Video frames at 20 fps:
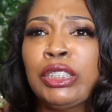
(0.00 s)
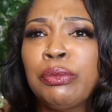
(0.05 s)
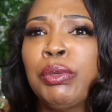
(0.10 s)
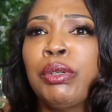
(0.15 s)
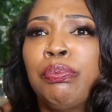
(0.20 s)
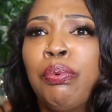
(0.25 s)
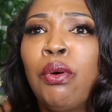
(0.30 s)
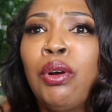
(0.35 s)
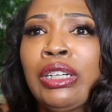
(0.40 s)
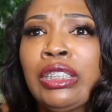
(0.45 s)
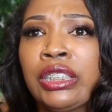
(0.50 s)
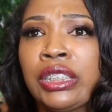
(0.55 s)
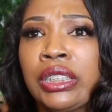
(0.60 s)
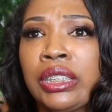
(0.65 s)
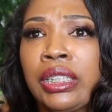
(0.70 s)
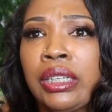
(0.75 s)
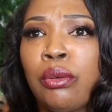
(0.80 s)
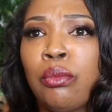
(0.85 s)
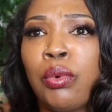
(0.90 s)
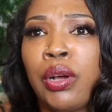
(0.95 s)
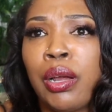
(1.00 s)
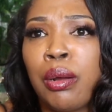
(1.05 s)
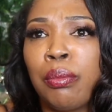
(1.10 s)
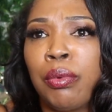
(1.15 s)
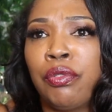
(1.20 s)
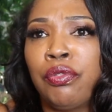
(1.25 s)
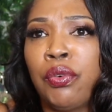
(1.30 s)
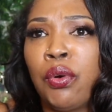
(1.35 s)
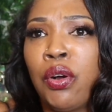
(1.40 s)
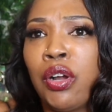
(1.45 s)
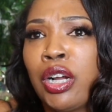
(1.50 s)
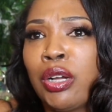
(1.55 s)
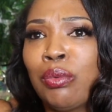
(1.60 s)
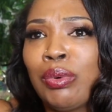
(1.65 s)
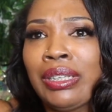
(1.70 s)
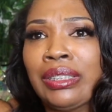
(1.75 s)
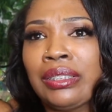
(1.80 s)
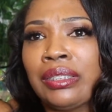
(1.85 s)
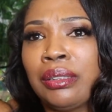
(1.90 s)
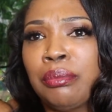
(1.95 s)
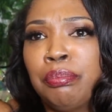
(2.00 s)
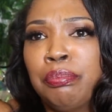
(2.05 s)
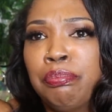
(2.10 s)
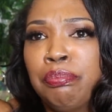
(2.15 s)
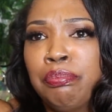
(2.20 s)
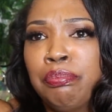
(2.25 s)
proportionate, where before it was a